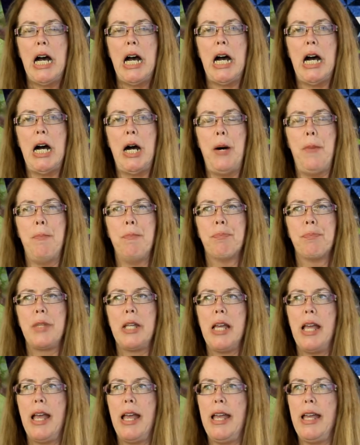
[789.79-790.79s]

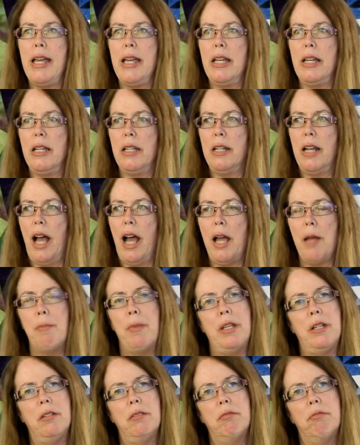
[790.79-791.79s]
and I'm
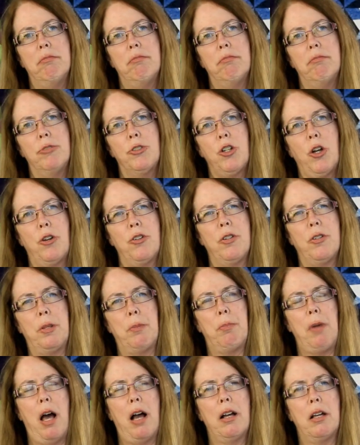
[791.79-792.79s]
in charge of
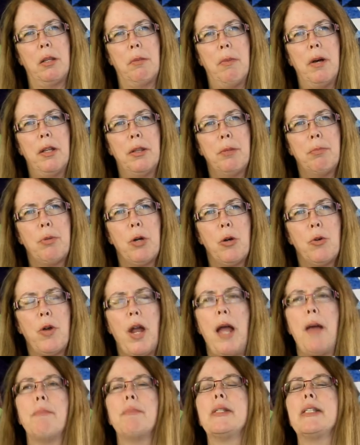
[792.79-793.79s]
the Block of the Month
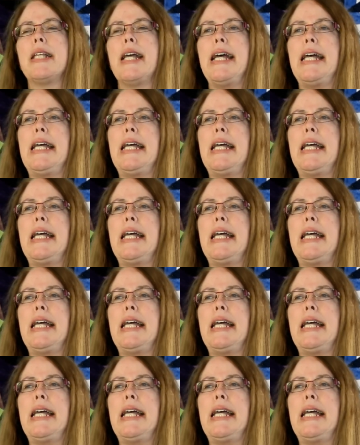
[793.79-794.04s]
programs,